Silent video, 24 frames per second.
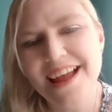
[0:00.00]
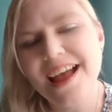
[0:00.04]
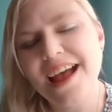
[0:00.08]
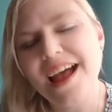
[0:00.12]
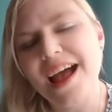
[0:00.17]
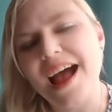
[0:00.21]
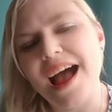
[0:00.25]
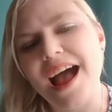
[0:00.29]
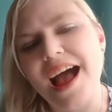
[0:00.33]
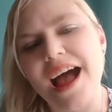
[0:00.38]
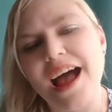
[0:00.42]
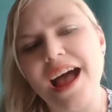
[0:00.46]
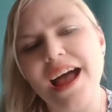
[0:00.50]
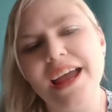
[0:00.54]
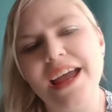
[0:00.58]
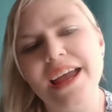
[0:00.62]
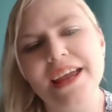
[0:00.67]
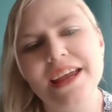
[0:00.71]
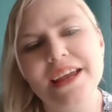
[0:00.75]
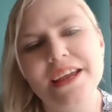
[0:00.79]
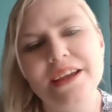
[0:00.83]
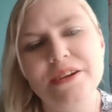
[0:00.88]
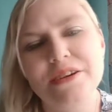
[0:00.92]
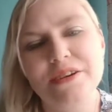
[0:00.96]

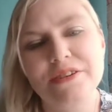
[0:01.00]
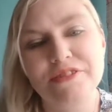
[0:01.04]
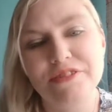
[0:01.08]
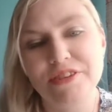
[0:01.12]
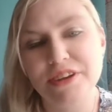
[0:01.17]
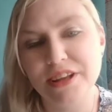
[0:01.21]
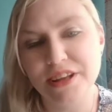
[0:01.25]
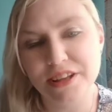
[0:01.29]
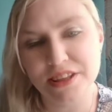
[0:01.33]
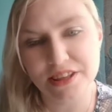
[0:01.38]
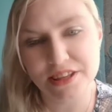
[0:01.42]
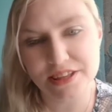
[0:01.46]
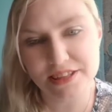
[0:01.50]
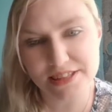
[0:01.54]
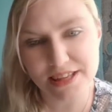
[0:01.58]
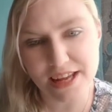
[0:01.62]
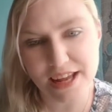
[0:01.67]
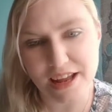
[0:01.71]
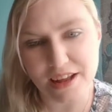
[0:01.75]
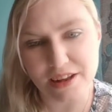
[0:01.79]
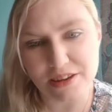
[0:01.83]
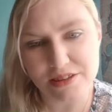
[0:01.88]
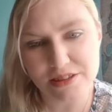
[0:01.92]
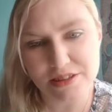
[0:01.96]
I could figure things
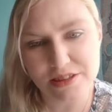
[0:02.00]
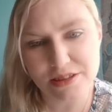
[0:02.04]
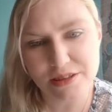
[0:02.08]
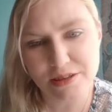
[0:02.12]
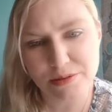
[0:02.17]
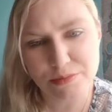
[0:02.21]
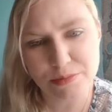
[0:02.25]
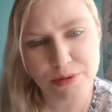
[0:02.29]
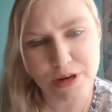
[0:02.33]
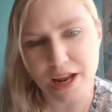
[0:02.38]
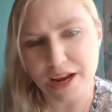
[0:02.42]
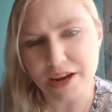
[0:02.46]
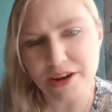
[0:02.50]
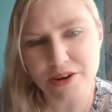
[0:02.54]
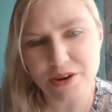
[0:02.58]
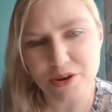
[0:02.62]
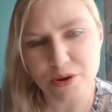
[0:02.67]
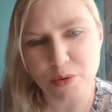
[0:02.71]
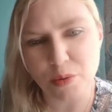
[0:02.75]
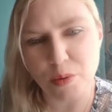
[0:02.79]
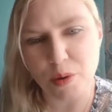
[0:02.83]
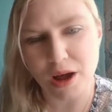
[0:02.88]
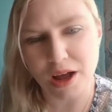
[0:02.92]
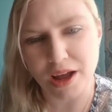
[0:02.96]
out, but I didn't know
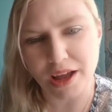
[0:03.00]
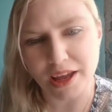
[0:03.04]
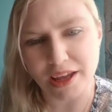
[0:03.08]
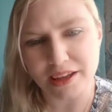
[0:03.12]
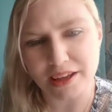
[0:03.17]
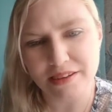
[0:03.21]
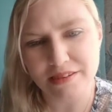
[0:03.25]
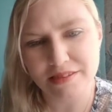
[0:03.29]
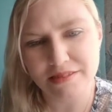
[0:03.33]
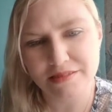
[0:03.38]
why.